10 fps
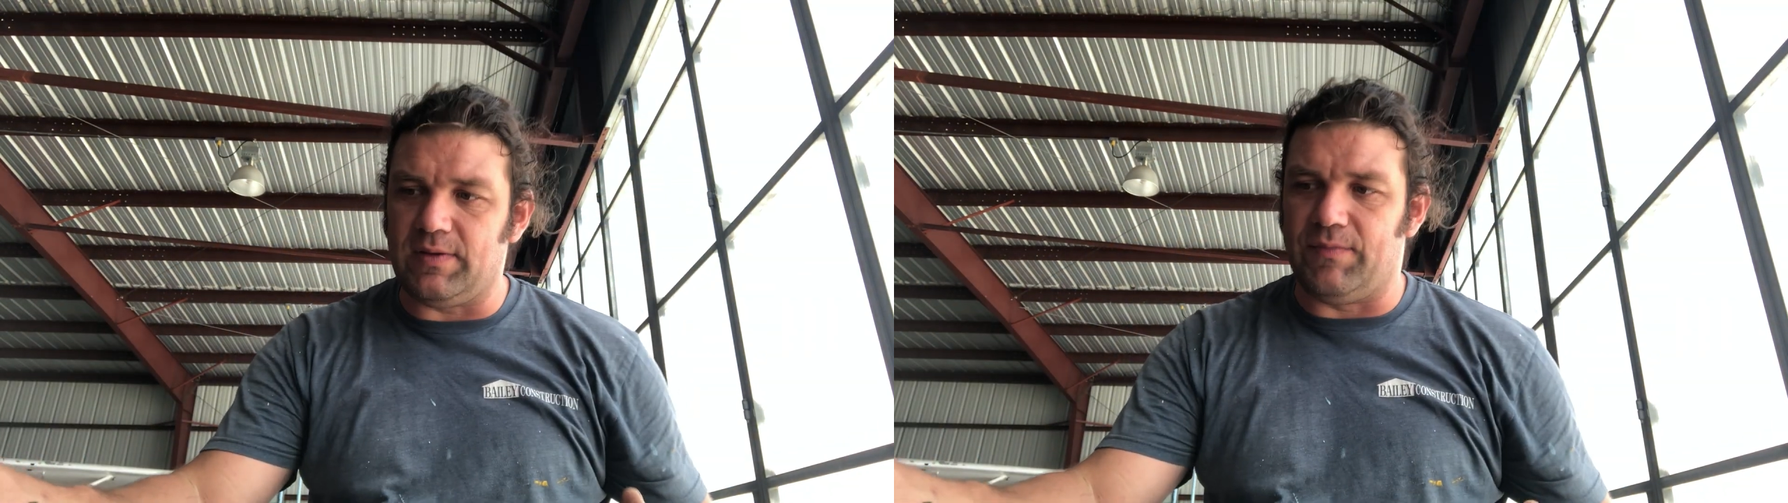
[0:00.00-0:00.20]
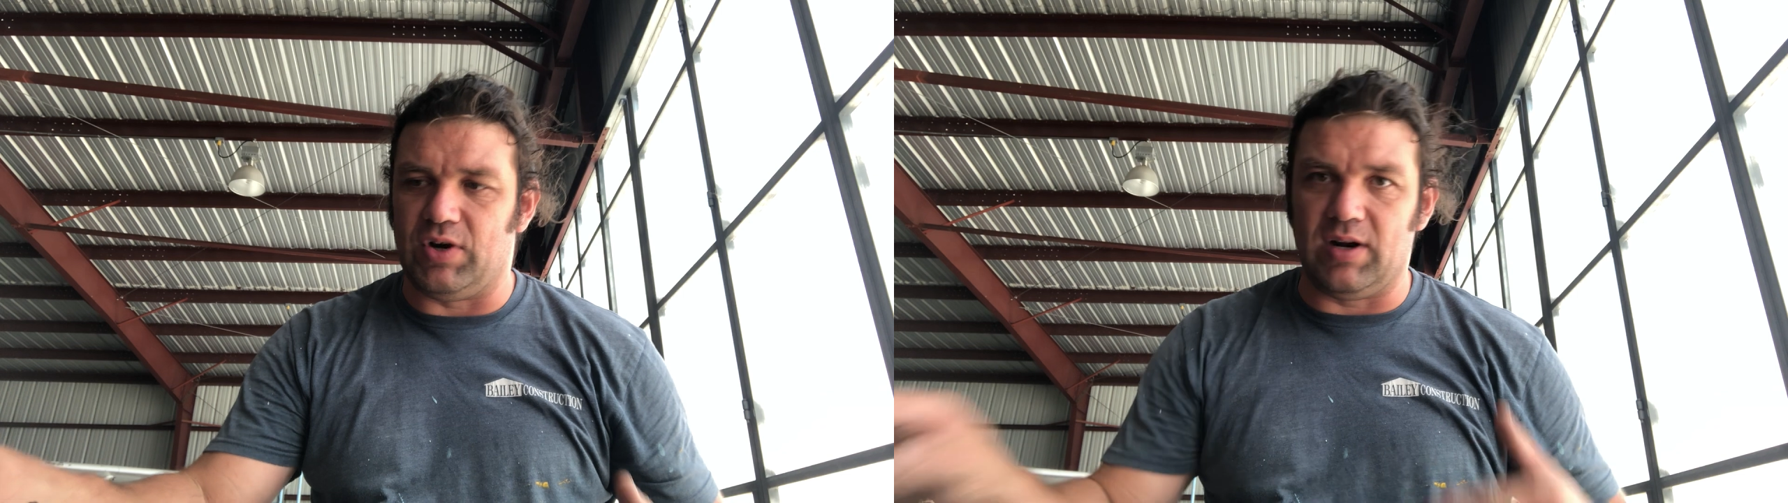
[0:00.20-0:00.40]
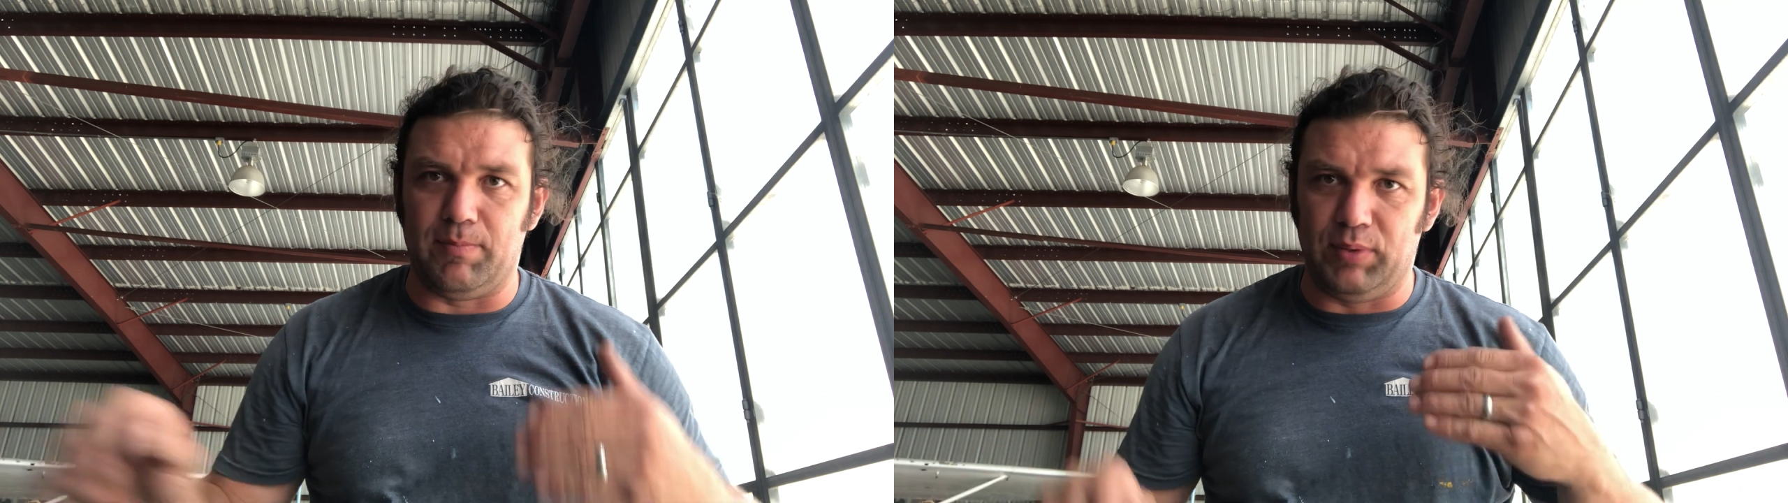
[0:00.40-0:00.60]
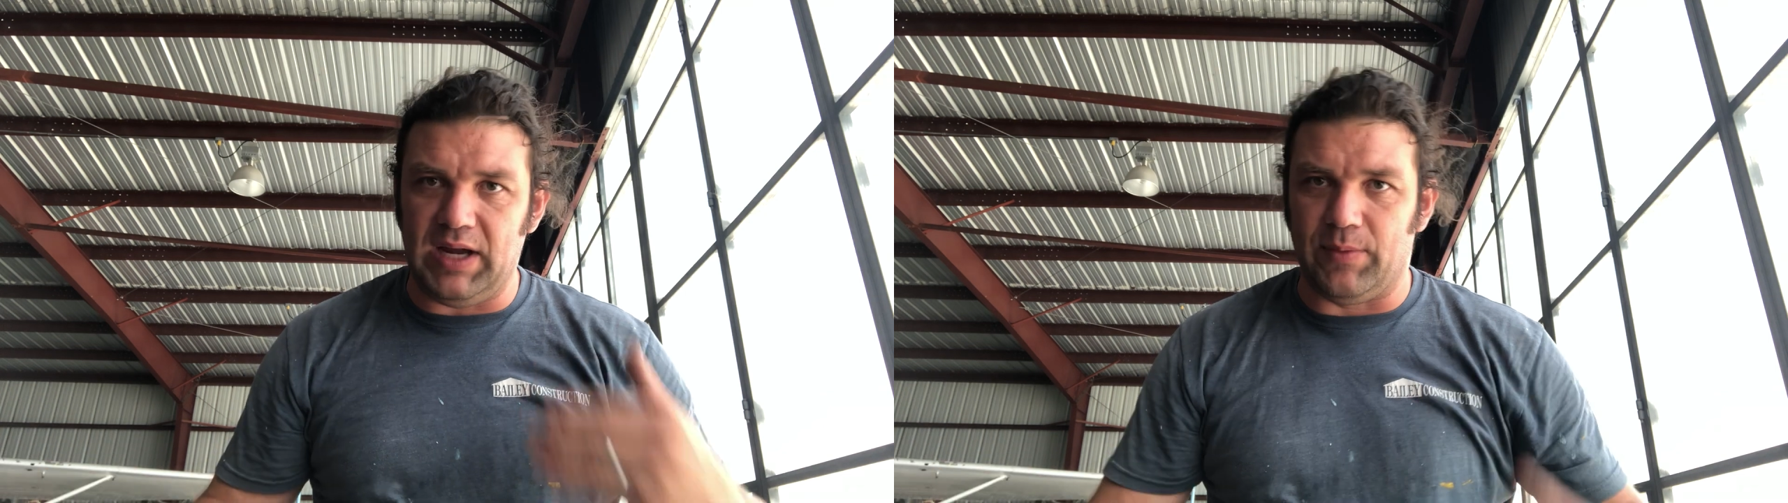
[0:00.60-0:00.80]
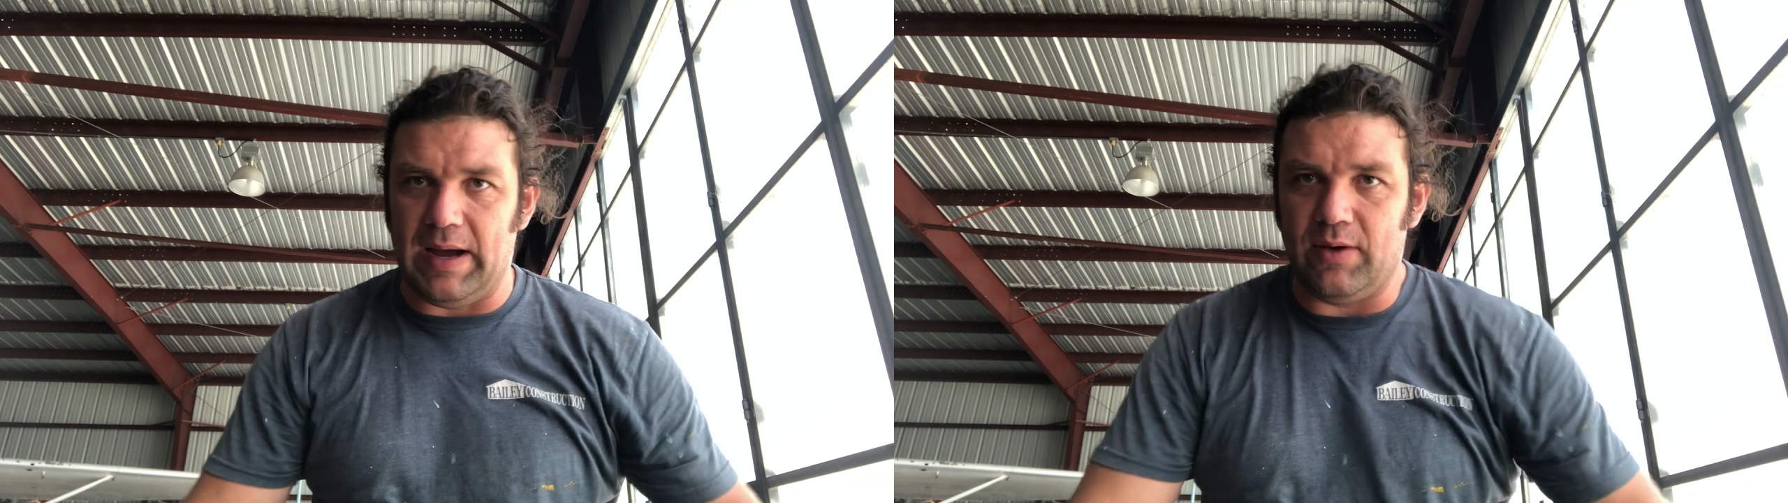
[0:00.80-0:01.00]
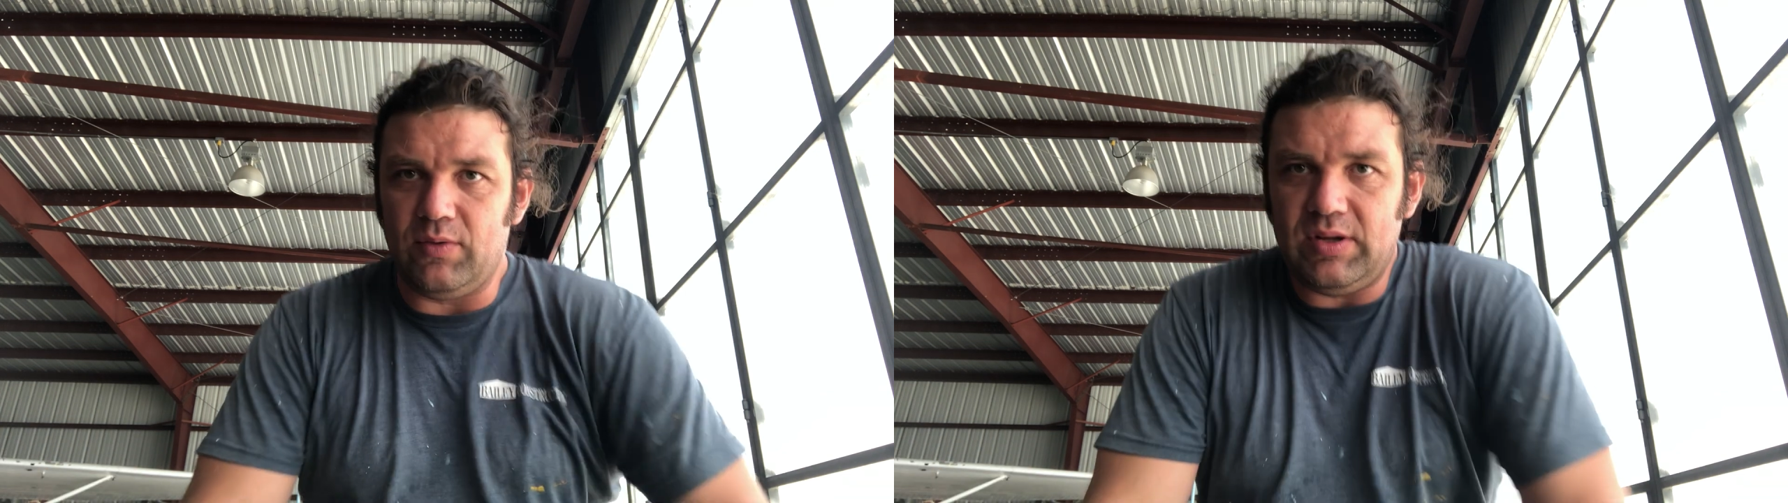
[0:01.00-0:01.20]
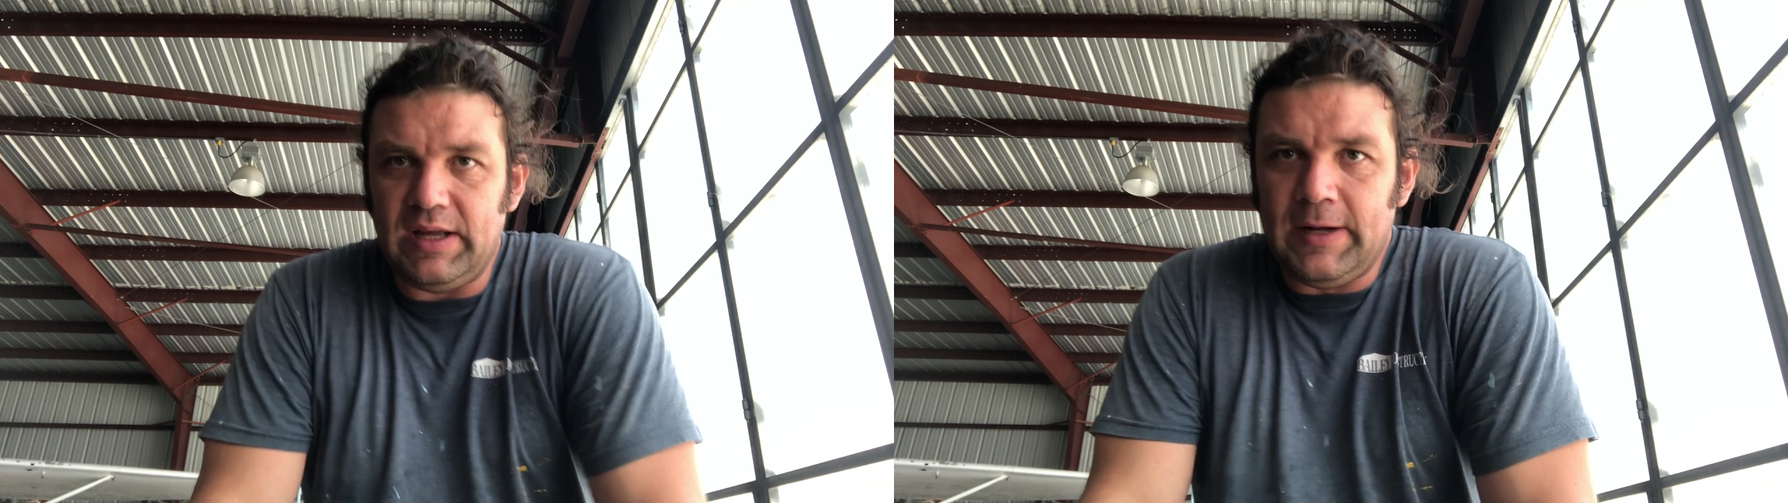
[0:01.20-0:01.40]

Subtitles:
If you're going to play around